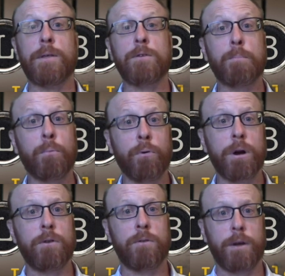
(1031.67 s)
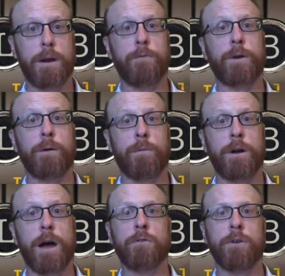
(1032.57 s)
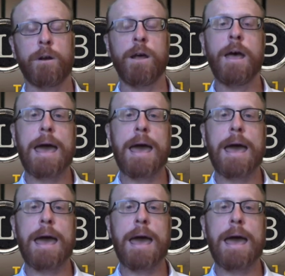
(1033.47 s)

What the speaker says: That's a pretty significant reduction,